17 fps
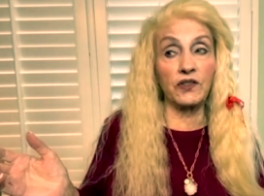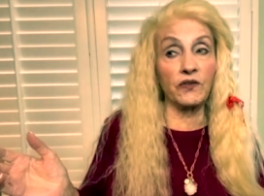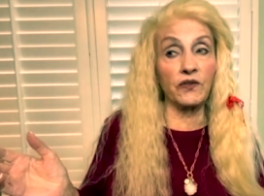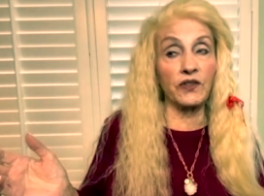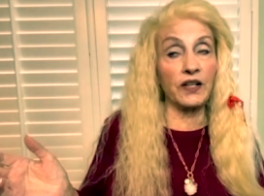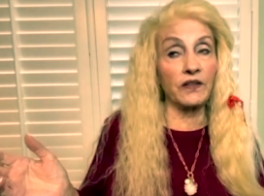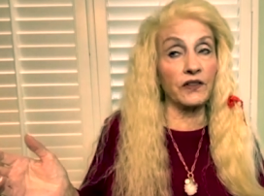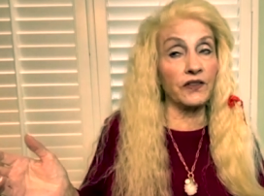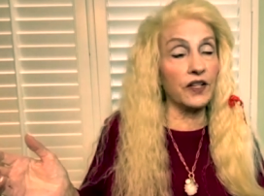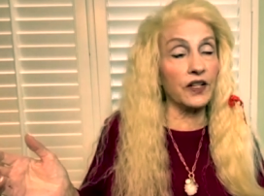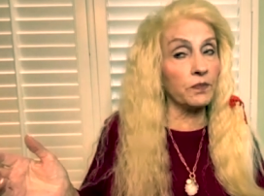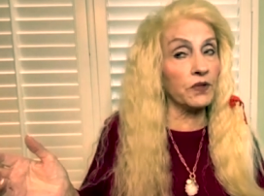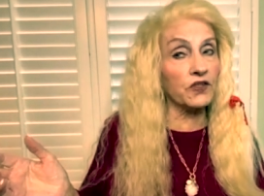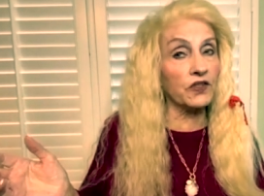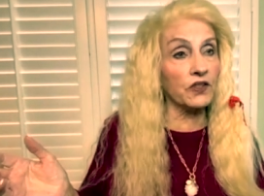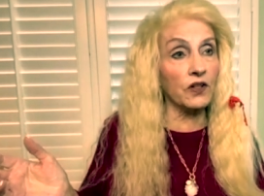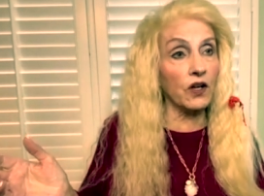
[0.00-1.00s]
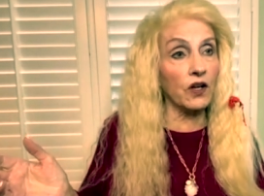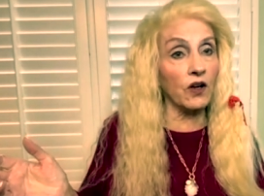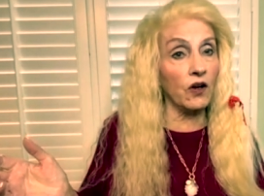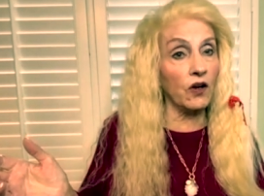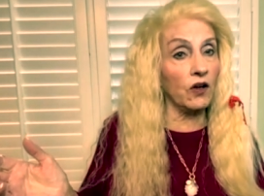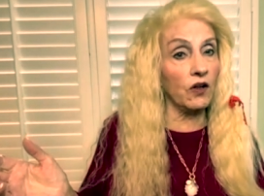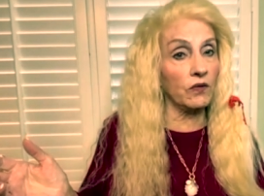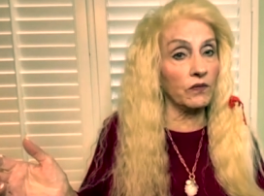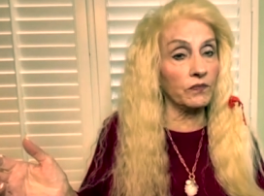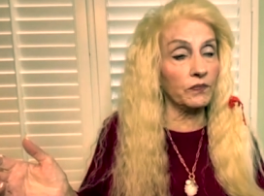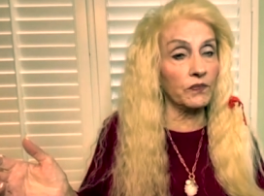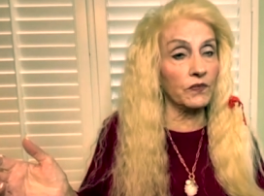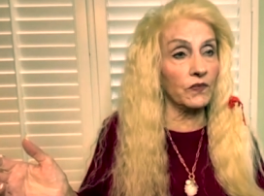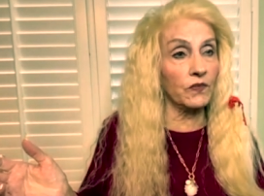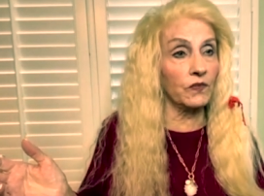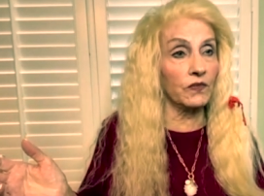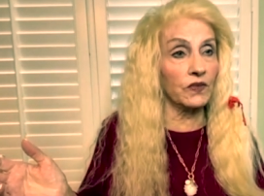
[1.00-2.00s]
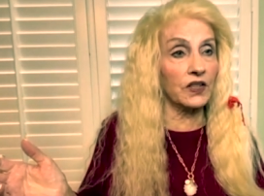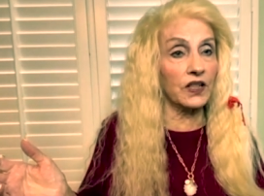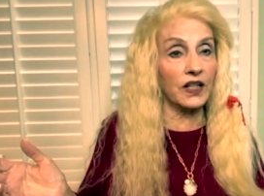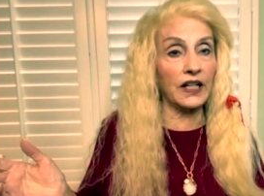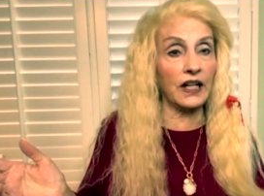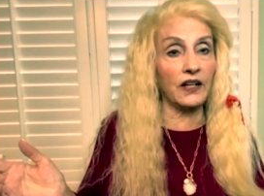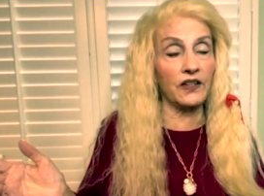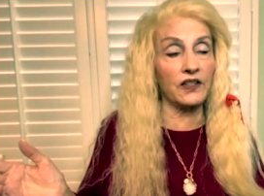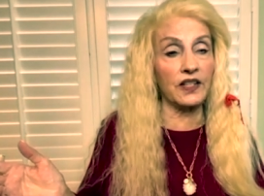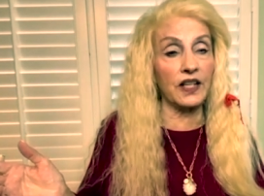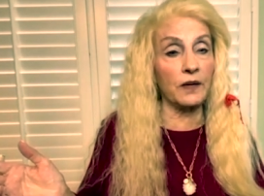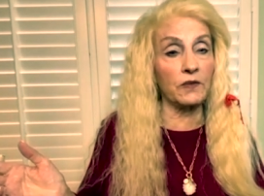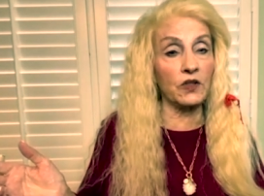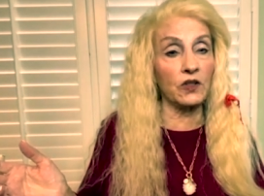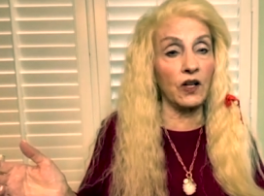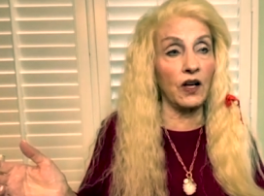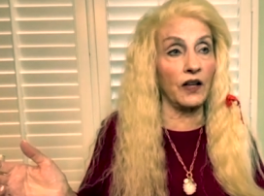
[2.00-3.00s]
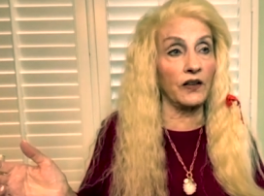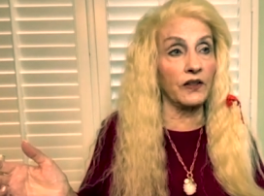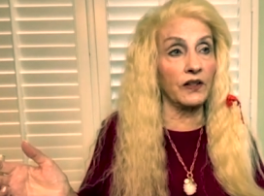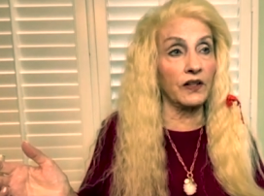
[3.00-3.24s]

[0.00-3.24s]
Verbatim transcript: So they, therapists are not all cut out of the same cloth